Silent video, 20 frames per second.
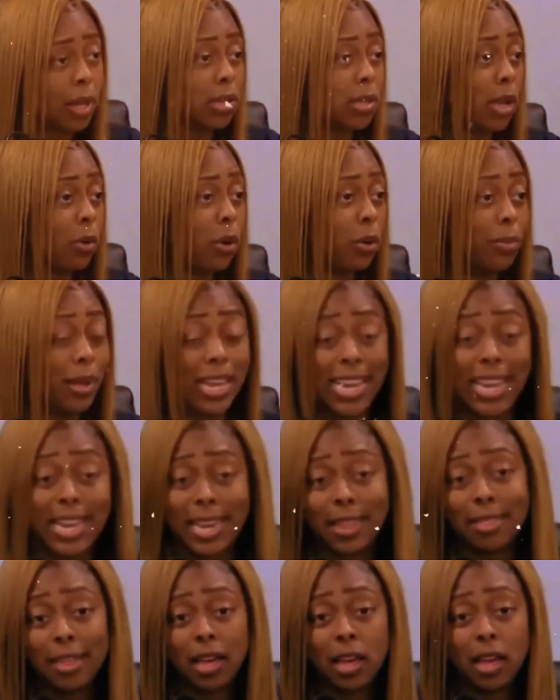he allegedly
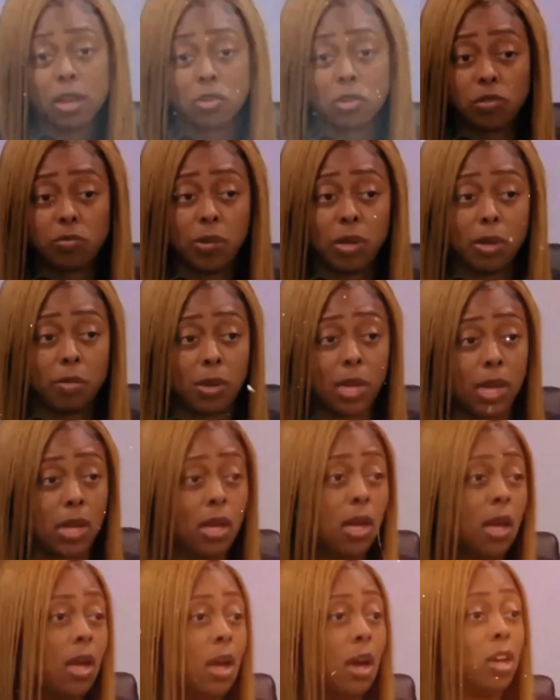did.
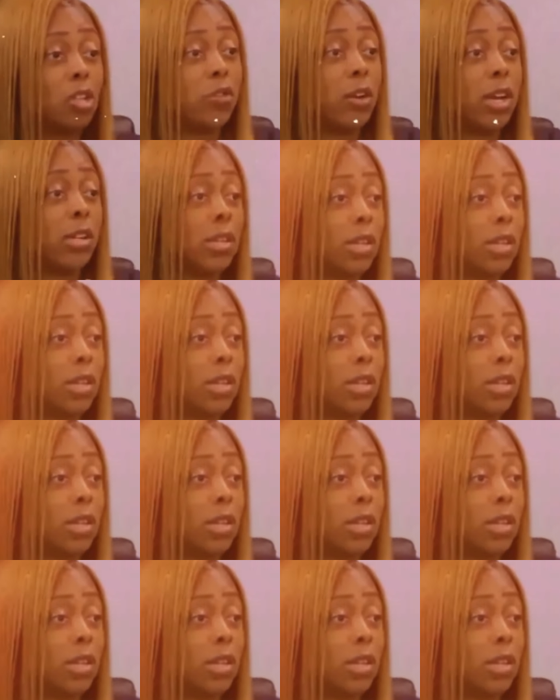So now we